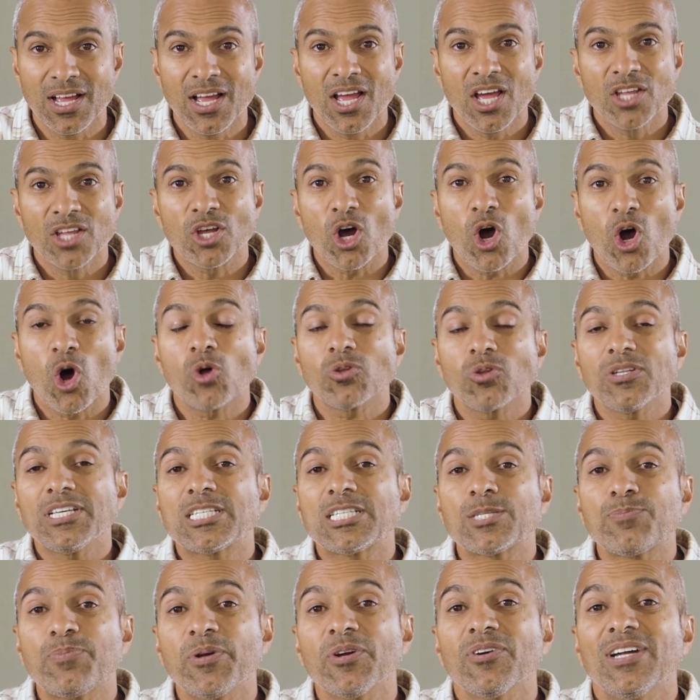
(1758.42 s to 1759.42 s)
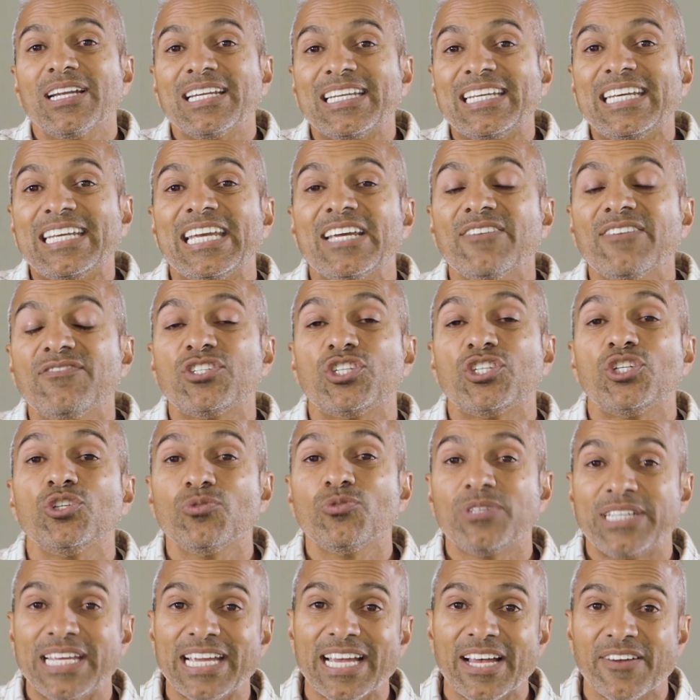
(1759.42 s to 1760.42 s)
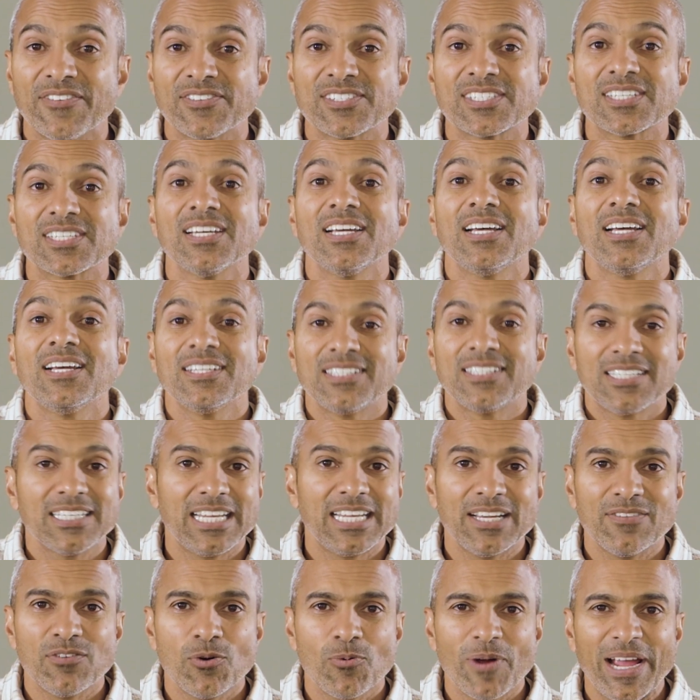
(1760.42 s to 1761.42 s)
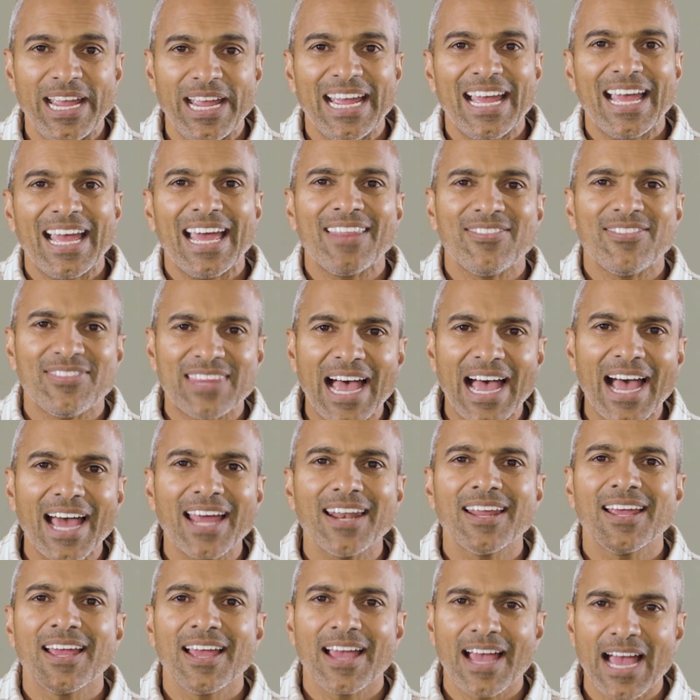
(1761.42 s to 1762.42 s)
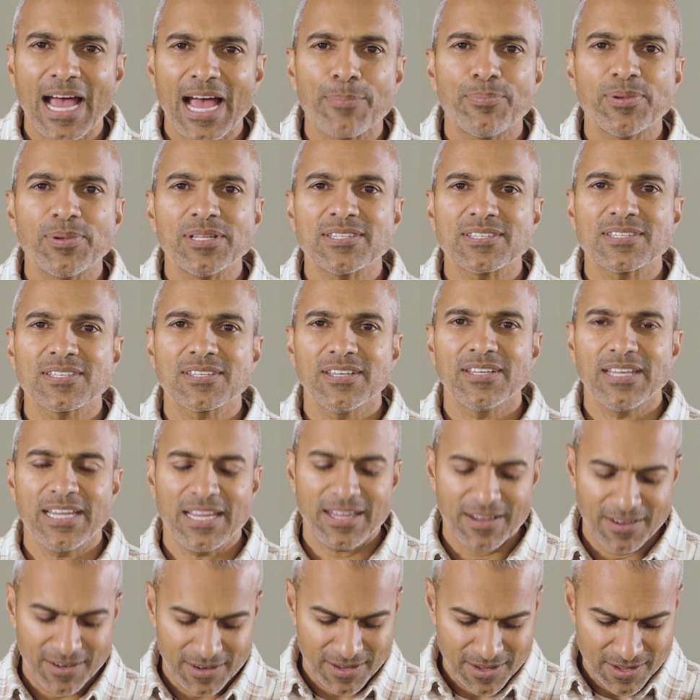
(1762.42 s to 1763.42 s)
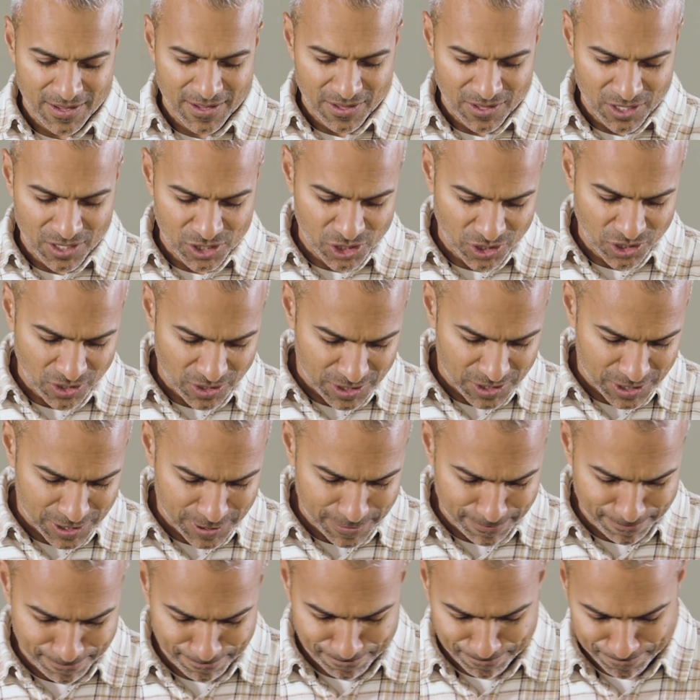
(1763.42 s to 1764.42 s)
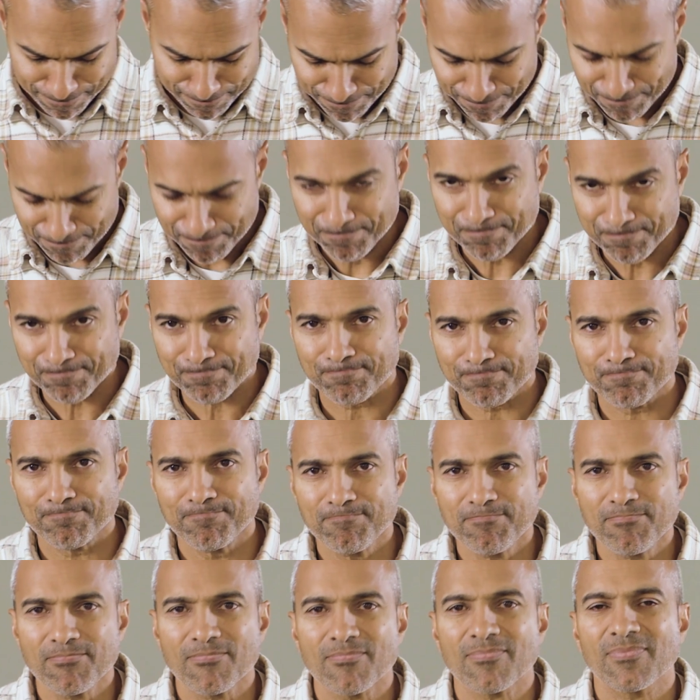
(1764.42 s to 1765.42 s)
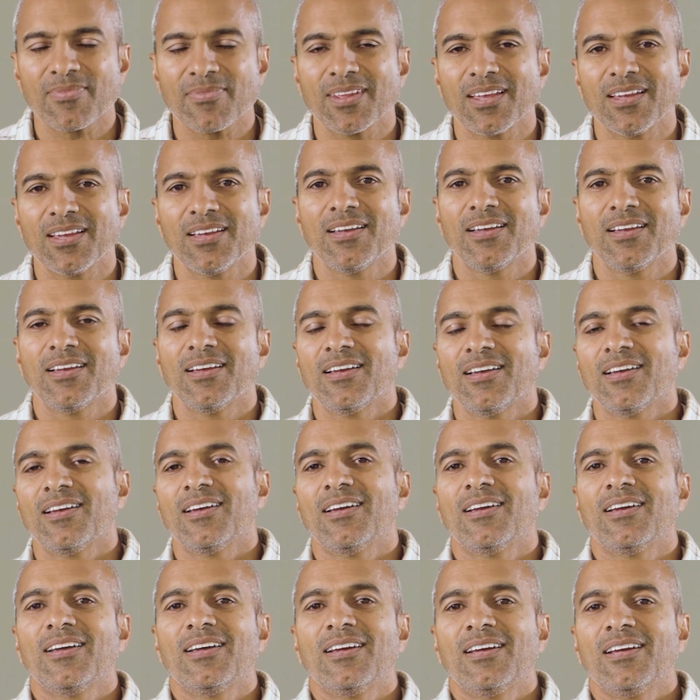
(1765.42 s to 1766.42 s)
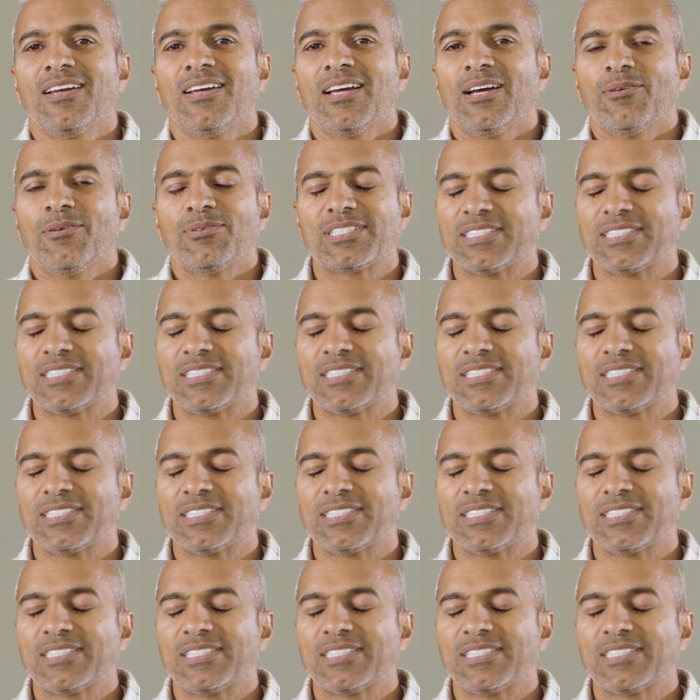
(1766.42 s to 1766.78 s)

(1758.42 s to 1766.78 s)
The Holy Spirit gives you gifts to give away, and that happens in the church. I was